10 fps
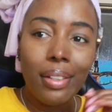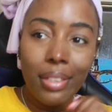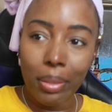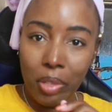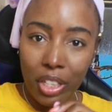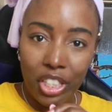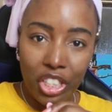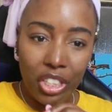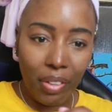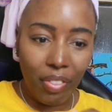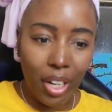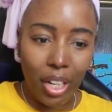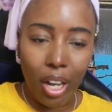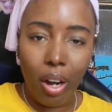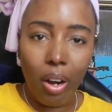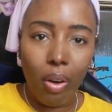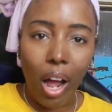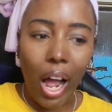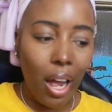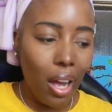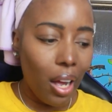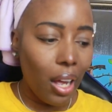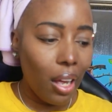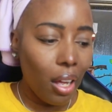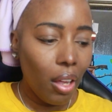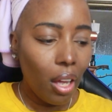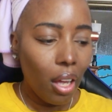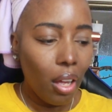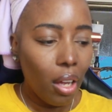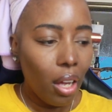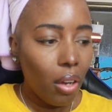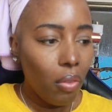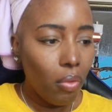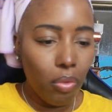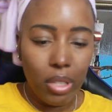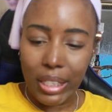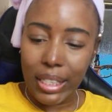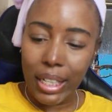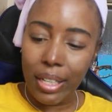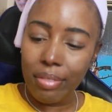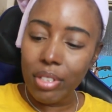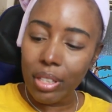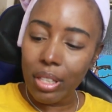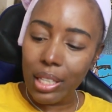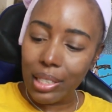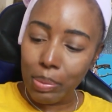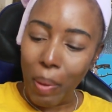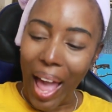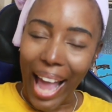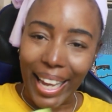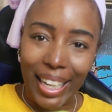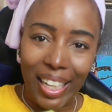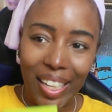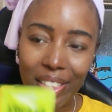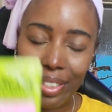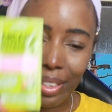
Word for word: deep conditioning video. I received this packet